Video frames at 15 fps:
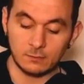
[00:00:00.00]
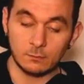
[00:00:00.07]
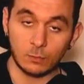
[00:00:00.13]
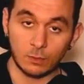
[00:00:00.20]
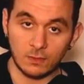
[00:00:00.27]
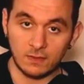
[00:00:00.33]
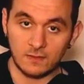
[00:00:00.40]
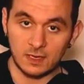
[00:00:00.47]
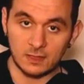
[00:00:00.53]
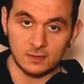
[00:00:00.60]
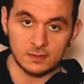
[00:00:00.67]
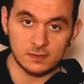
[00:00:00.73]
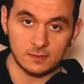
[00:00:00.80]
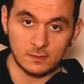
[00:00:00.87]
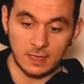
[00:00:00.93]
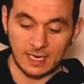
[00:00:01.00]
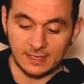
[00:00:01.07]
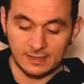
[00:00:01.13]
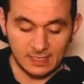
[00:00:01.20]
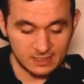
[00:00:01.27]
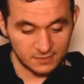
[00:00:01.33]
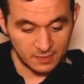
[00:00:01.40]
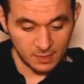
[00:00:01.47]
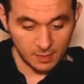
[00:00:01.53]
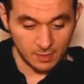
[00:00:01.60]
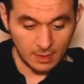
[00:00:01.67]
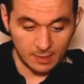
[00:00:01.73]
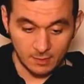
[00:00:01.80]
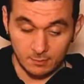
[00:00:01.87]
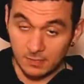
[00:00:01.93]
both fingers, the index finger
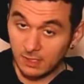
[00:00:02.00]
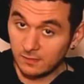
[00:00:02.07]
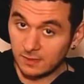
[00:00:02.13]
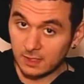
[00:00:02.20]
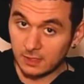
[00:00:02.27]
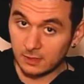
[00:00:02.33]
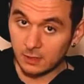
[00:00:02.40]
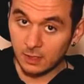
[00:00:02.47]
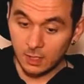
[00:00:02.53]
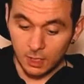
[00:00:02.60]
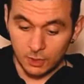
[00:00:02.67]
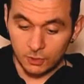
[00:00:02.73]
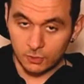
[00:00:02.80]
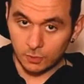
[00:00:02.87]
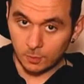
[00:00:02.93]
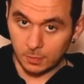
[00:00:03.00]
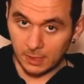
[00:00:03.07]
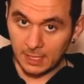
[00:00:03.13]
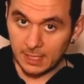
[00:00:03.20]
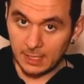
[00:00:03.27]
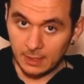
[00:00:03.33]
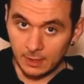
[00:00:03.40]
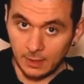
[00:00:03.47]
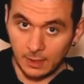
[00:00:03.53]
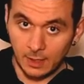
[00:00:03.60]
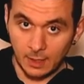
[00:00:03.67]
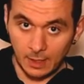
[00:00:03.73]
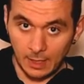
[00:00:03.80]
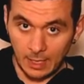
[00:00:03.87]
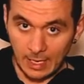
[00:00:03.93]
and the middle finger, to play
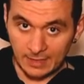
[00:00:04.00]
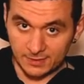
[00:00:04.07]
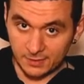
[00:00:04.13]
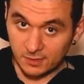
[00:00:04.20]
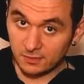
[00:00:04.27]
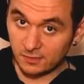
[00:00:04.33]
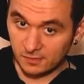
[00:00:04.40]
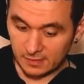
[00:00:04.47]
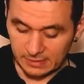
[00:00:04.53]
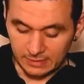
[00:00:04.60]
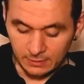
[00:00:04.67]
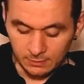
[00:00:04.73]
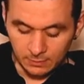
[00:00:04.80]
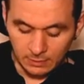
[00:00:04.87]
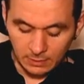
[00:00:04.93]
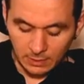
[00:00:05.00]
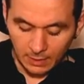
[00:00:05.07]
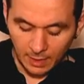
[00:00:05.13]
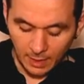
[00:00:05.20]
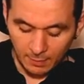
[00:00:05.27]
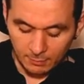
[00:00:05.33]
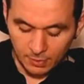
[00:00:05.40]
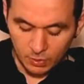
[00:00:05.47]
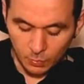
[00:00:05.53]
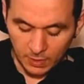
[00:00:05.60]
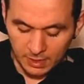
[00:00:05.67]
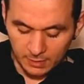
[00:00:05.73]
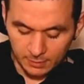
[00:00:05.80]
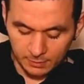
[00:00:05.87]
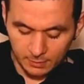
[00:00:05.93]
alternatively in
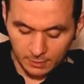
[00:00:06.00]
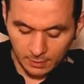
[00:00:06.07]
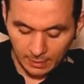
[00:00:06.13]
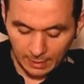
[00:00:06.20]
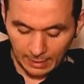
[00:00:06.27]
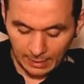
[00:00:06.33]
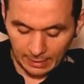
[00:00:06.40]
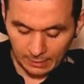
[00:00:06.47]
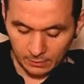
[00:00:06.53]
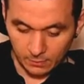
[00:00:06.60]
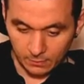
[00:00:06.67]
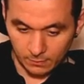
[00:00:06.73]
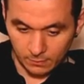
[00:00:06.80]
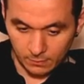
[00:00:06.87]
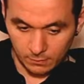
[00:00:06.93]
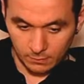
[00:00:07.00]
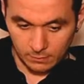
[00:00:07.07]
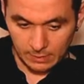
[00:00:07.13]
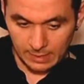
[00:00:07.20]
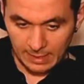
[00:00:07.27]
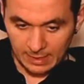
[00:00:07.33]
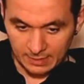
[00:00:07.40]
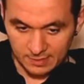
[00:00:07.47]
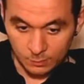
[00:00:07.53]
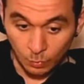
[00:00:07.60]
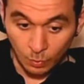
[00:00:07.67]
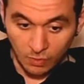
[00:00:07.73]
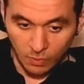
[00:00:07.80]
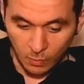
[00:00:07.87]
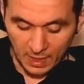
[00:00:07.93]
between and in a
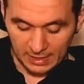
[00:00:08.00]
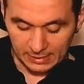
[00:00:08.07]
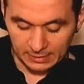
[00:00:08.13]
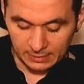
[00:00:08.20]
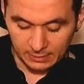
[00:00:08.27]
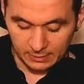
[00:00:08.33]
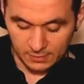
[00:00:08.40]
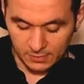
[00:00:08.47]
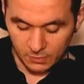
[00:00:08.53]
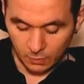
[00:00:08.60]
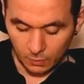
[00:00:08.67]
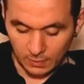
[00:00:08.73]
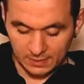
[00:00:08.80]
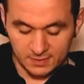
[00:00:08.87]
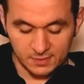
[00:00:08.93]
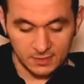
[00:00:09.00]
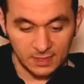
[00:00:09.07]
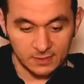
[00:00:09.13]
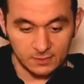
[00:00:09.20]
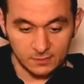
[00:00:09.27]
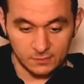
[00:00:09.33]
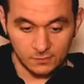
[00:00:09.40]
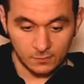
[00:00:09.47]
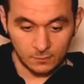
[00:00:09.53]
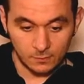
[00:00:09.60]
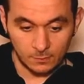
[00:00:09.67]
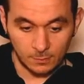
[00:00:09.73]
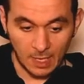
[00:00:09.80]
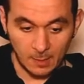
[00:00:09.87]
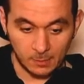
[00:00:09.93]
smooth way. So let's start
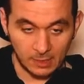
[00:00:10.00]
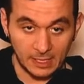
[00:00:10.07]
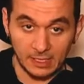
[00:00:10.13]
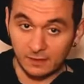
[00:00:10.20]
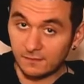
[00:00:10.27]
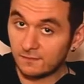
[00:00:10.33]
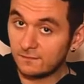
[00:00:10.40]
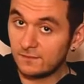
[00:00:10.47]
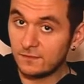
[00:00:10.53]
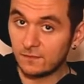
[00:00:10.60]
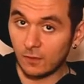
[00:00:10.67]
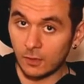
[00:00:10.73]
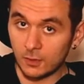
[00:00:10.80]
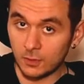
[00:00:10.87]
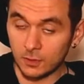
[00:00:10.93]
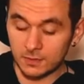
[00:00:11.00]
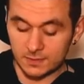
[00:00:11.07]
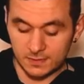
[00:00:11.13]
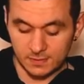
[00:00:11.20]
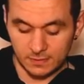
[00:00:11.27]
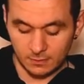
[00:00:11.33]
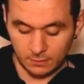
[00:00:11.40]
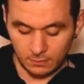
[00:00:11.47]
by playing four notes